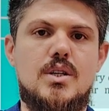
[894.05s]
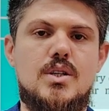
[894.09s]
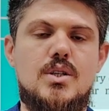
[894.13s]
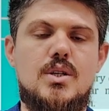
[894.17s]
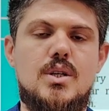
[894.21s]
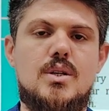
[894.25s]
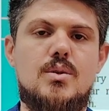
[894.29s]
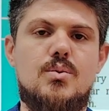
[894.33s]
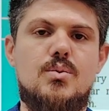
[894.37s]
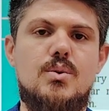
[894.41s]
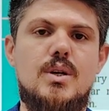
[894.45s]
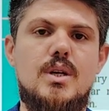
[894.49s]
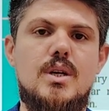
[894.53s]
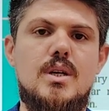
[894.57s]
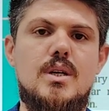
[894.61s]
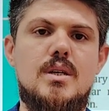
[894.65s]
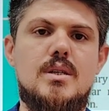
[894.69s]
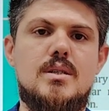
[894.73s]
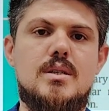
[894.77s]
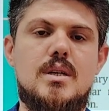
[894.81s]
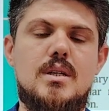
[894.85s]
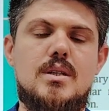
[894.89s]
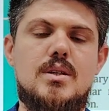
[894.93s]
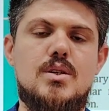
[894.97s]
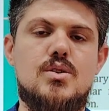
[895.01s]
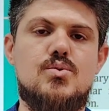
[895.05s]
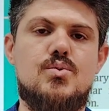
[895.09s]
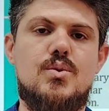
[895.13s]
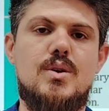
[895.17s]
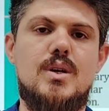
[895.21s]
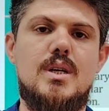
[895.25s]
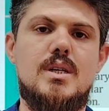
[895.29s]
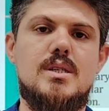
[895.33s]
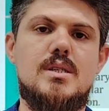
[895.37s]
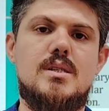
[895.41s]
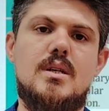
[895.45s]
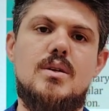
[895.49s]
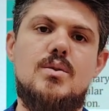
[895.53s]
decrease, its
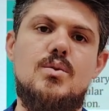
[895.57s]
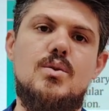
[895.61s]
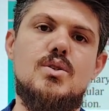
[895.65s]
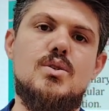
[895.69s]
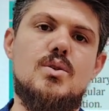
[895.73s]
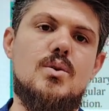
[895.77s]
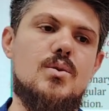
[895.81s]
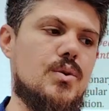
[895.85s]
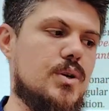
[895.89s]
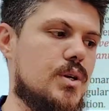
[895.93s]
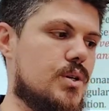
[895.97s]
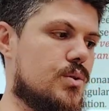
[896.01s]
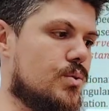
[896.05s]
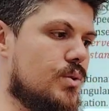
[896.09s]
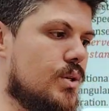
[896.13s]
radius decrease or